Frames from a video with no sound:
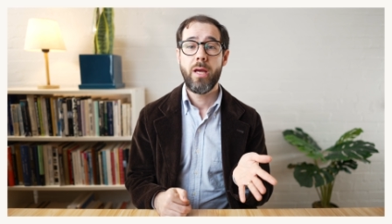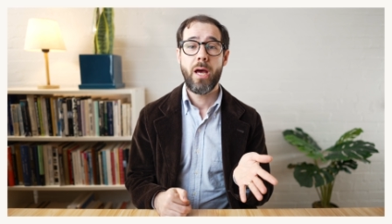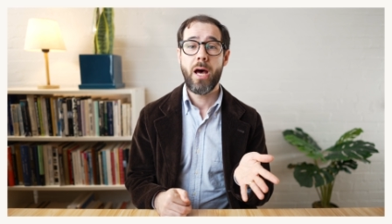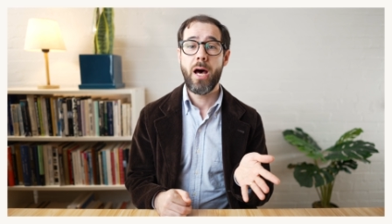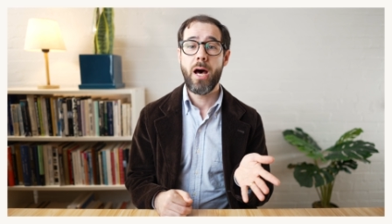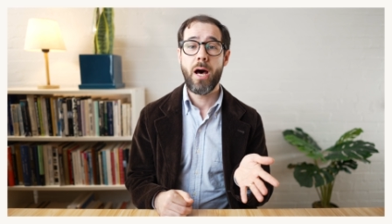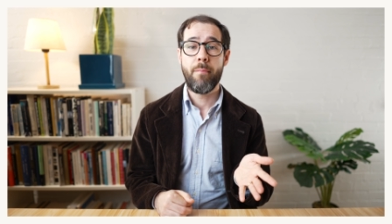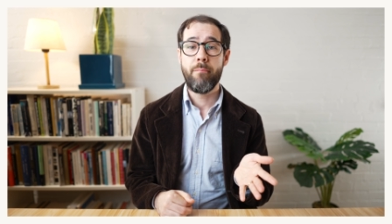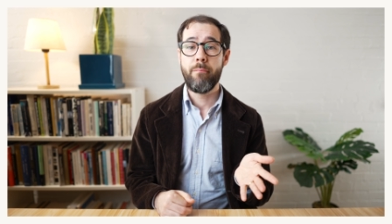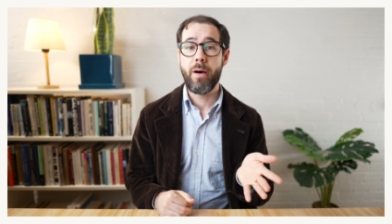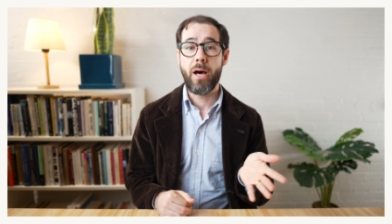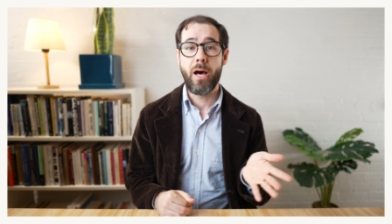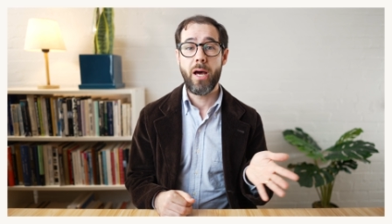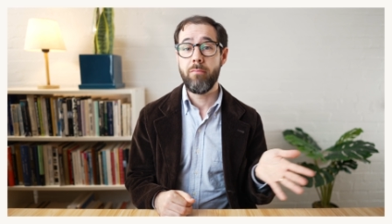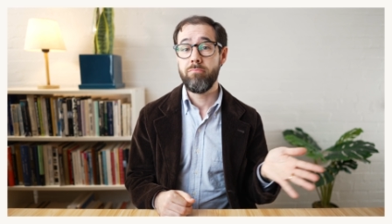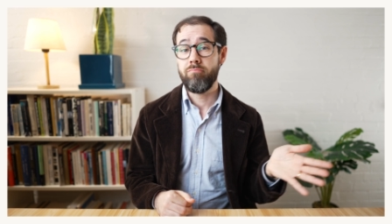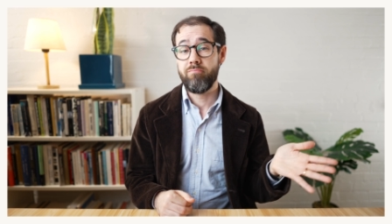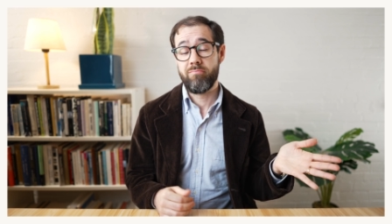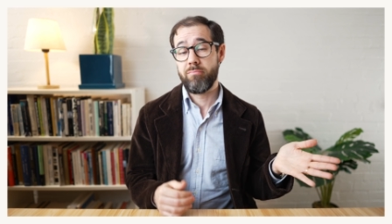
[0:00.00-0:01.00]

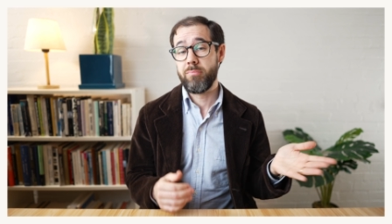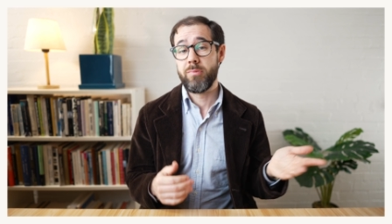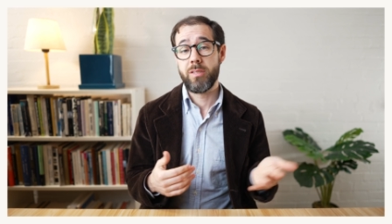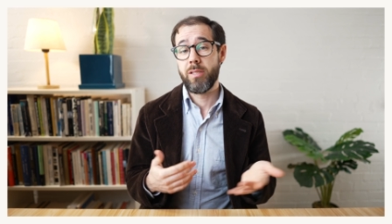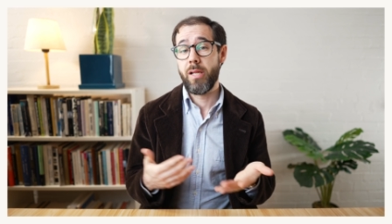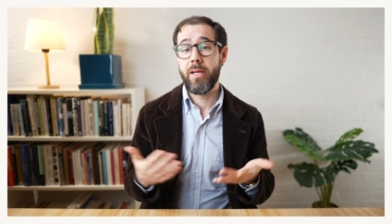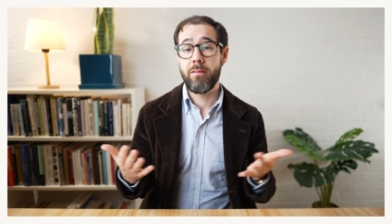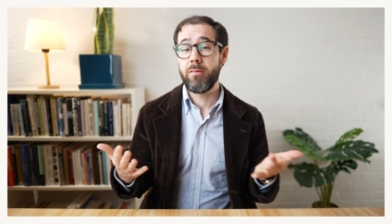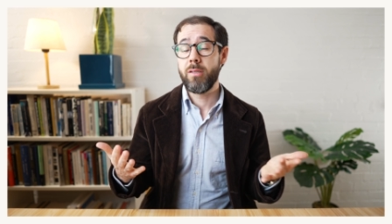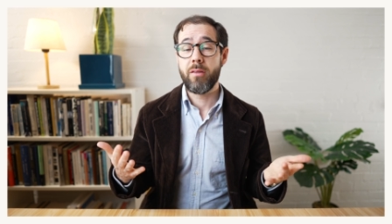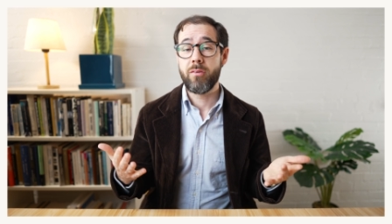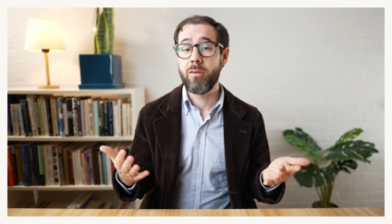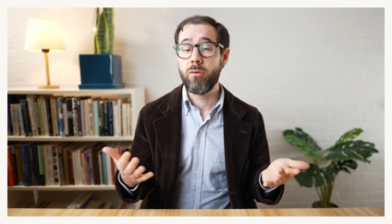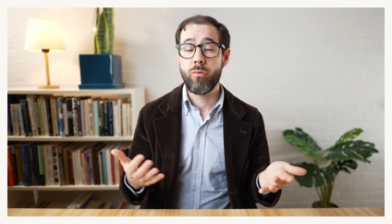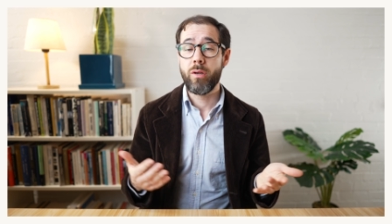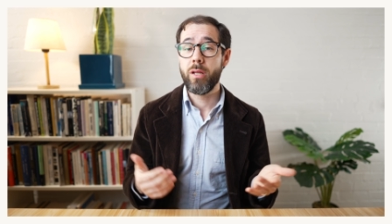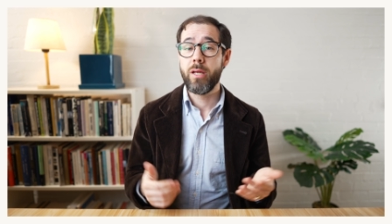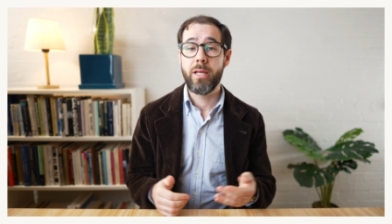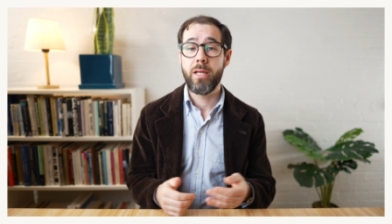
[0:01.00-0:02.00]
but it's doesn't
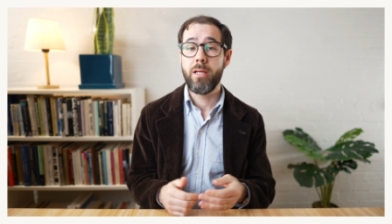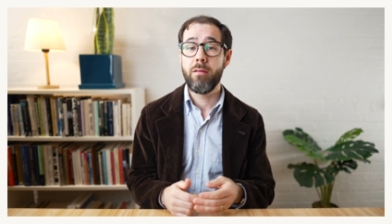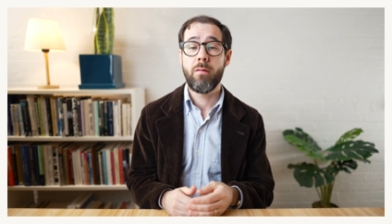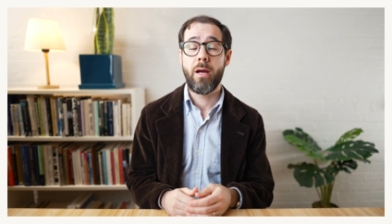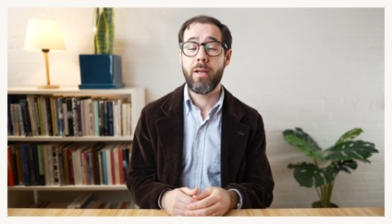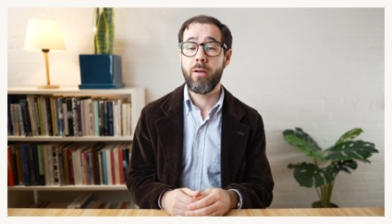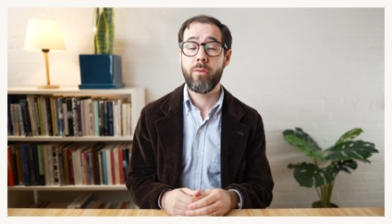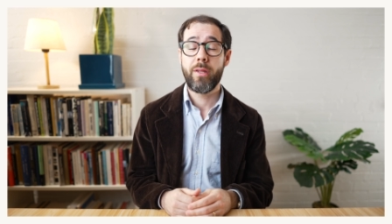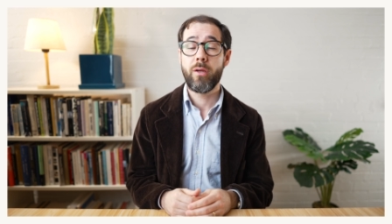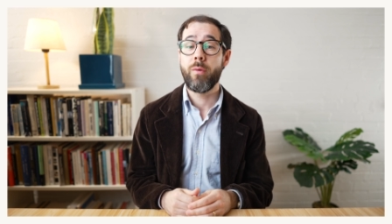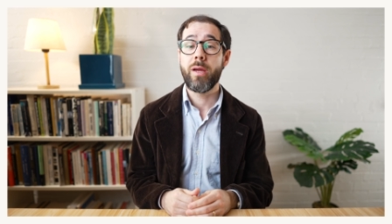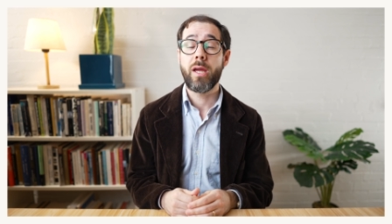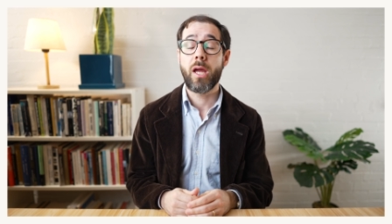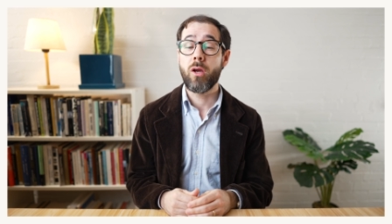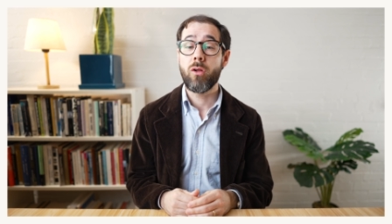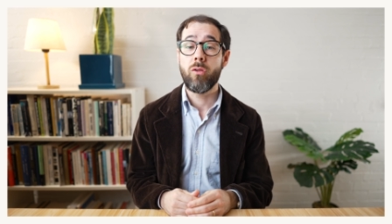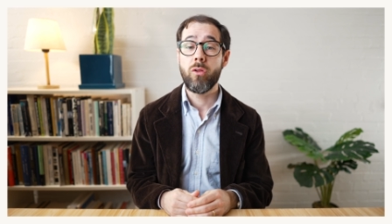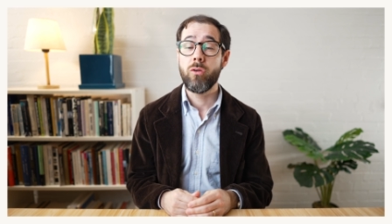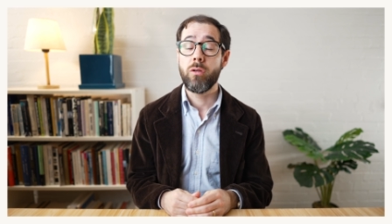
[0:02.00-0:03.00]
really, I don't think we can
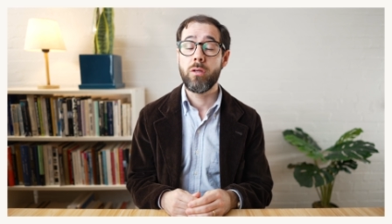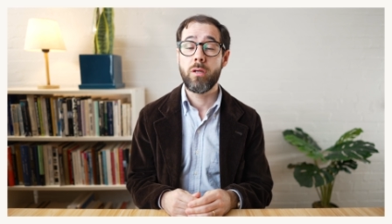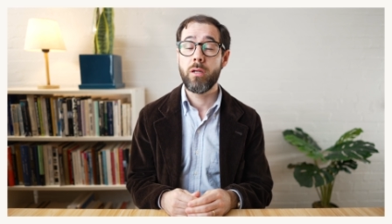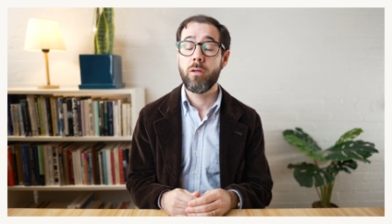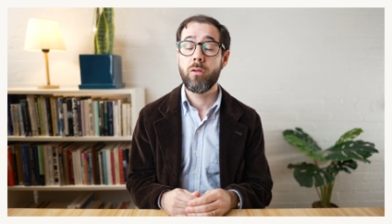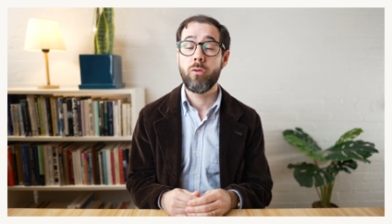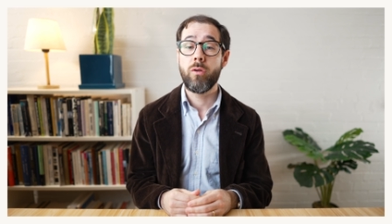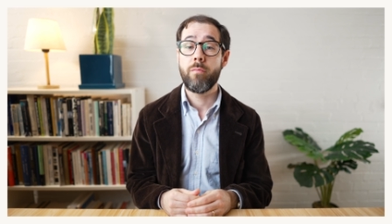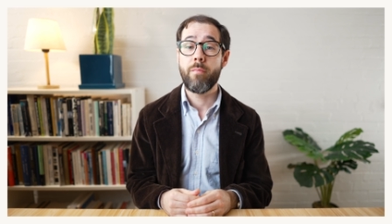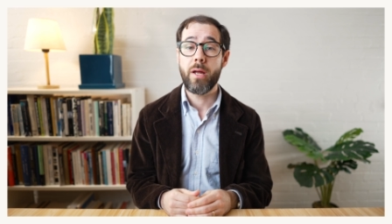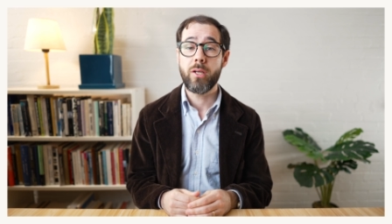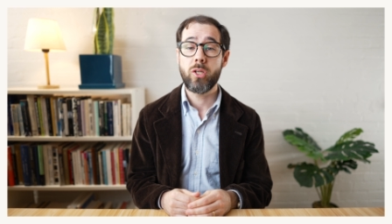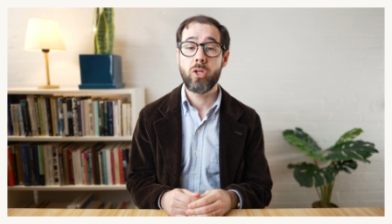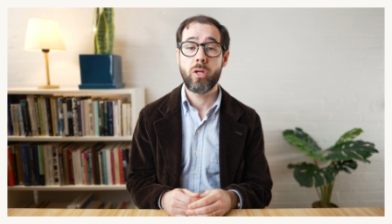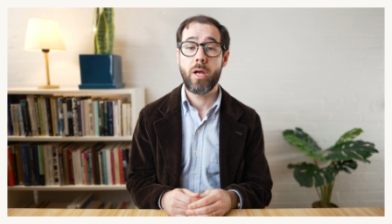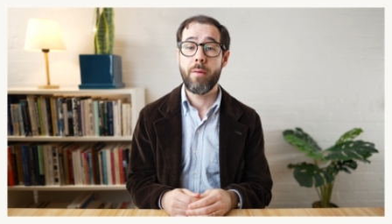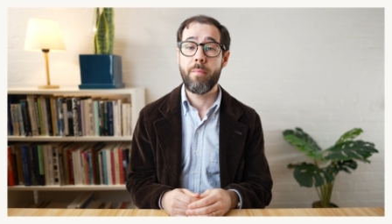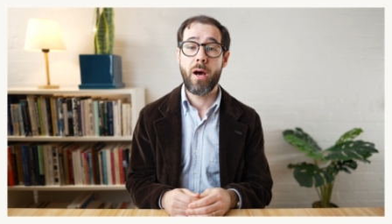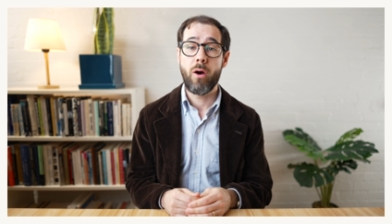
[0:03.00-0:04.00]
conclude much
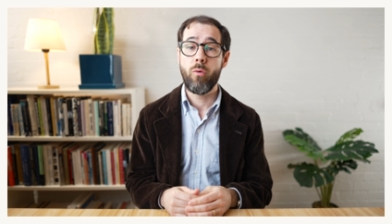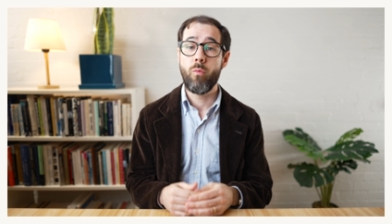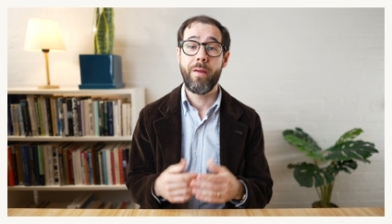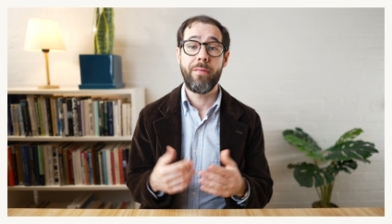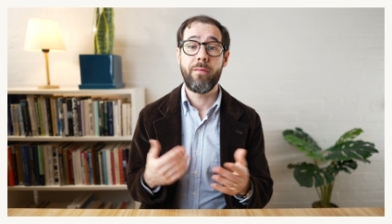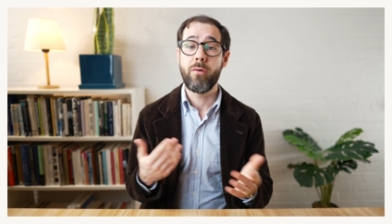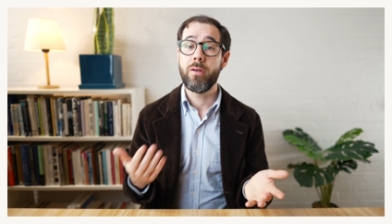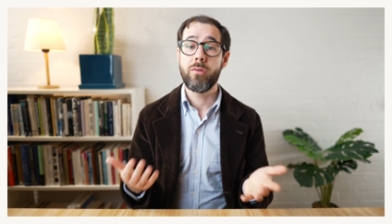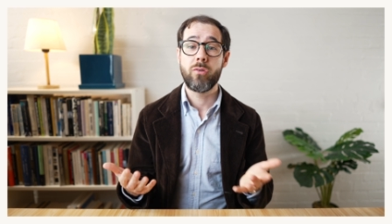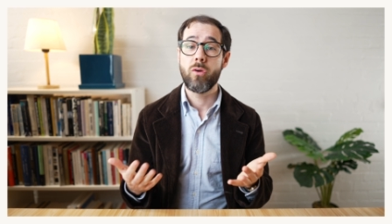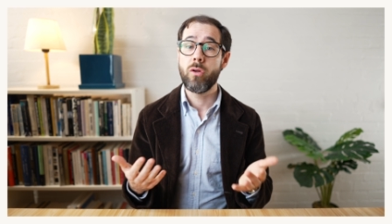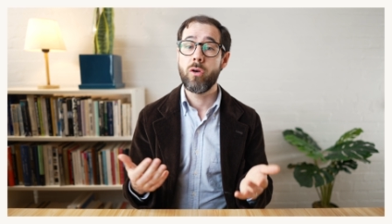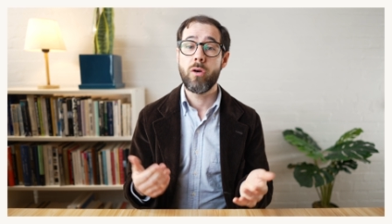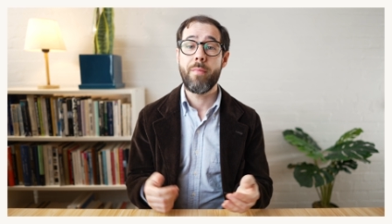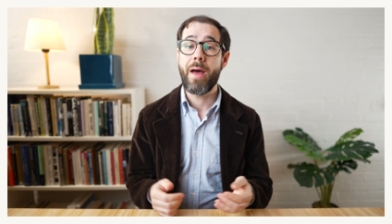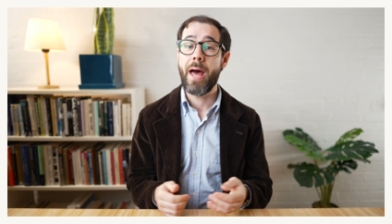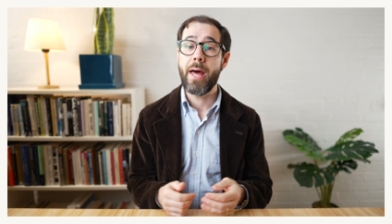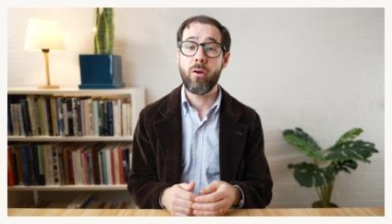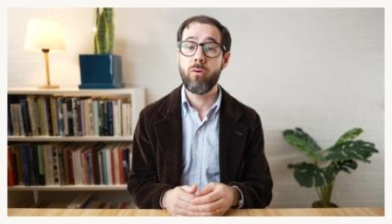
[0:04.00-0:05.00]
about whether it's good or
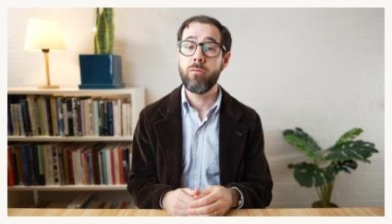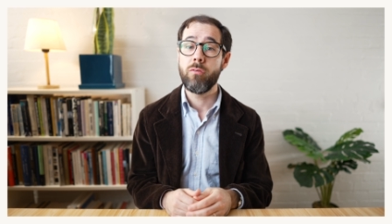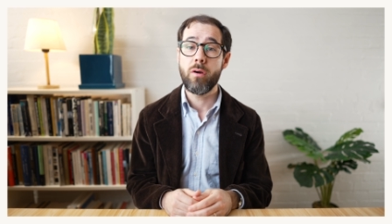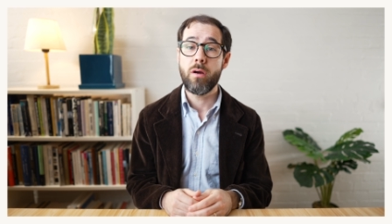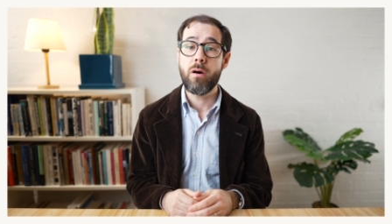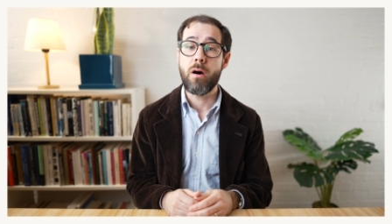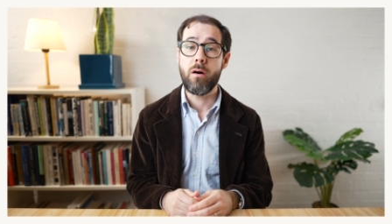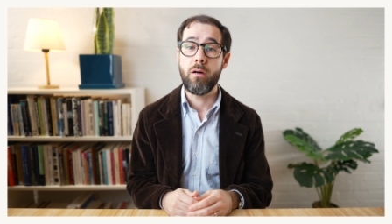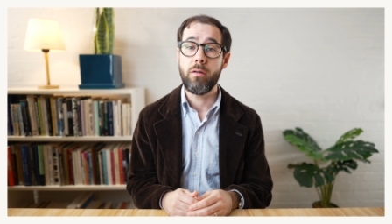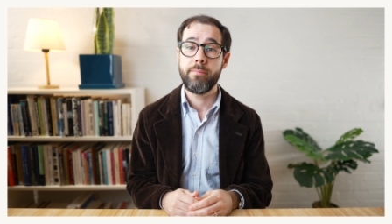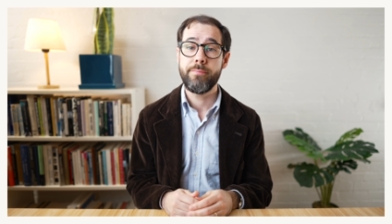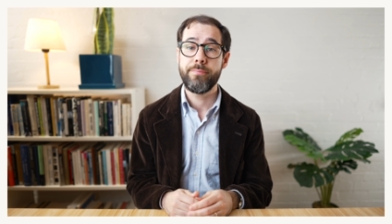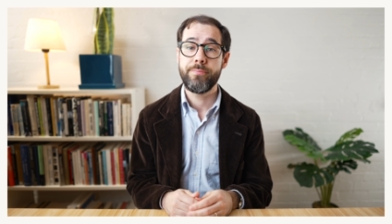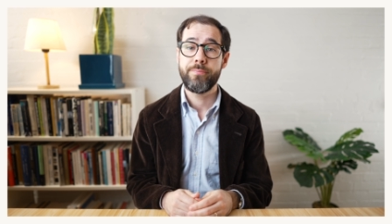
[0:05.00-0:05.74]
bad overall.